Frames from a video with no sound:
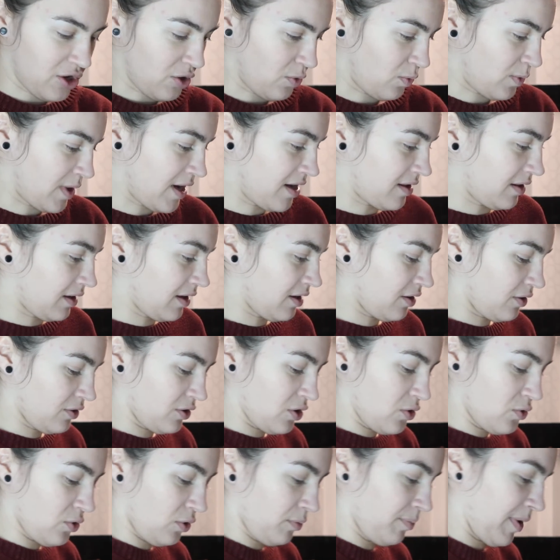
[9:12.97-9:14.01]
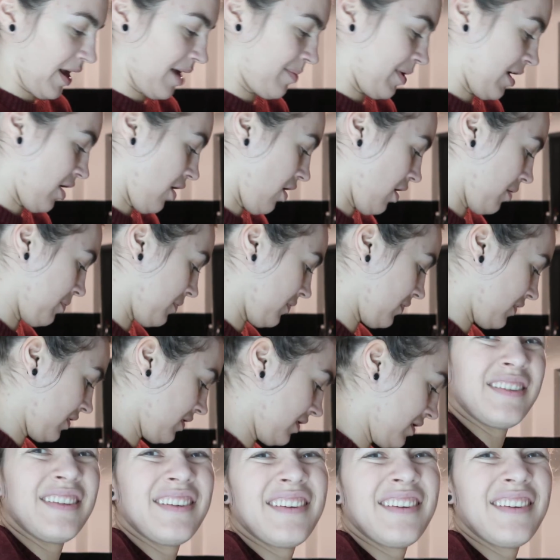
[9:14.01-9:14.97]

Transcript: your weak little noodle baby arms